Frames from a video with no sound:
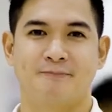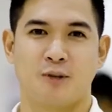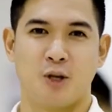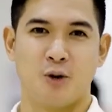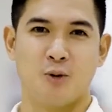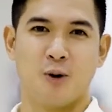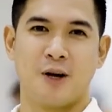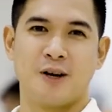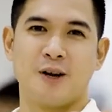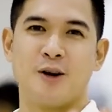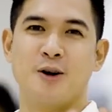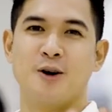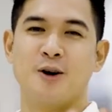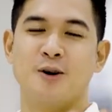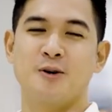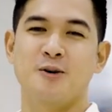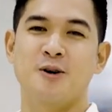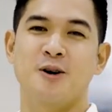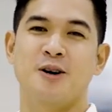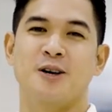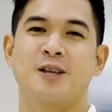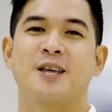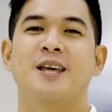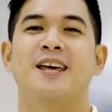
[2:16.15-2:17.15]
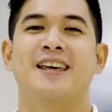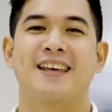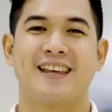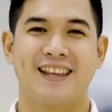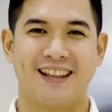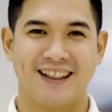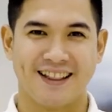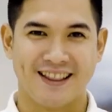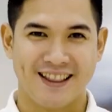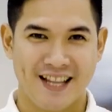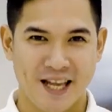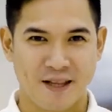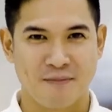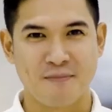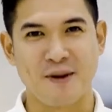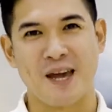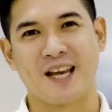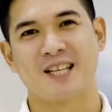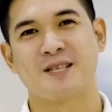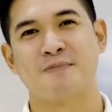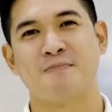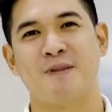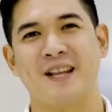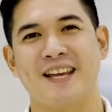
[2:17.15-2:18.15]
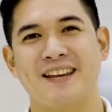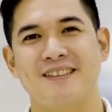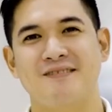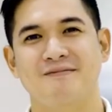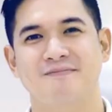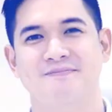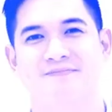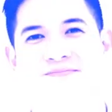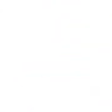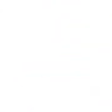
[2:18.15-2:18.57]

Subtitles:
You wanna know? Let me explain.